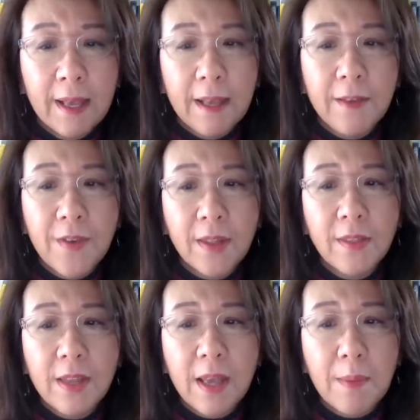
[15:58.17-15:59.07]
He found
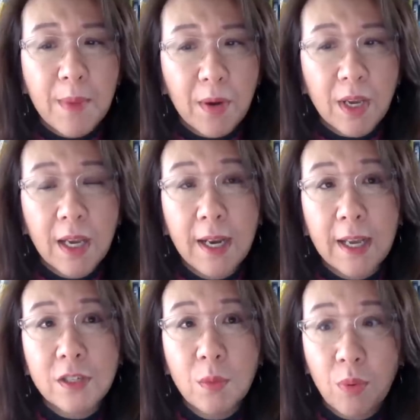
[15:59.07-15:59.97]
the American
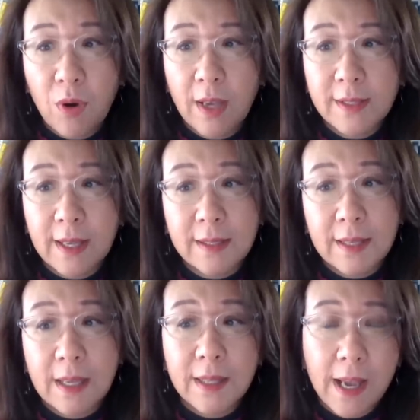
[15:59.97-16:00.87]
election
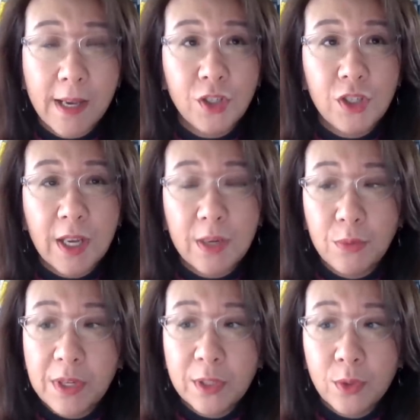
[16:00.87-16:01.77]
process as energy and
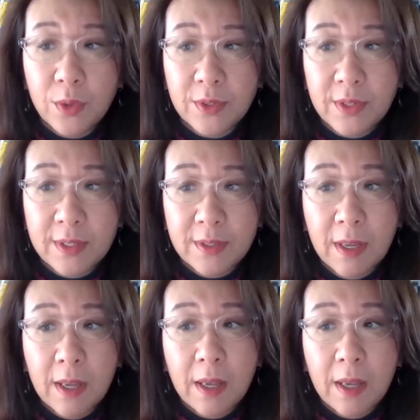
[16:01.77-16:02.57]
resources